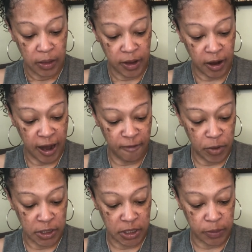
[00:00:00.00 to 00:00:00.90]
there have
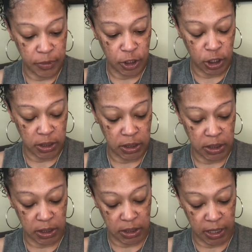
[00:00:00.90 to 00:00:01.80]
been some
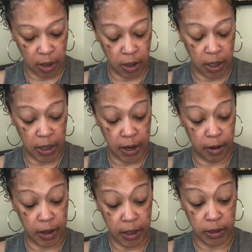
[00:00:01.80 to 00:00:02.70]
injustices carried
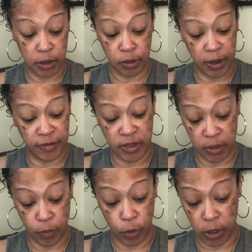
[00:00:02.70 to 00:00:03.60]
out, and I do have
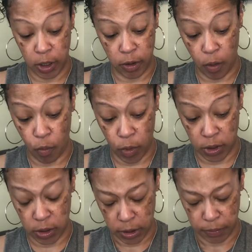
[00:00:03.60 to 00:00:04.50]
someone here that
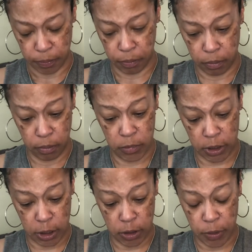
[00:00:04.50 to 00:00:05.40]
must,
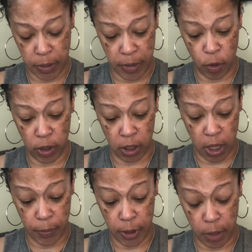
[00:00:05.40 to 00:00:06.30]
excuse me, that may want to
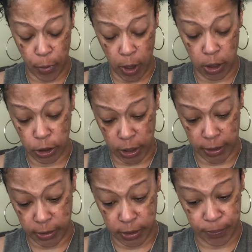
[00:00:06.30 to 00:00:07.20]
come in and
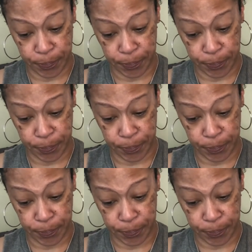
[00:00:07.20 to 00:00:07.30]
apologize.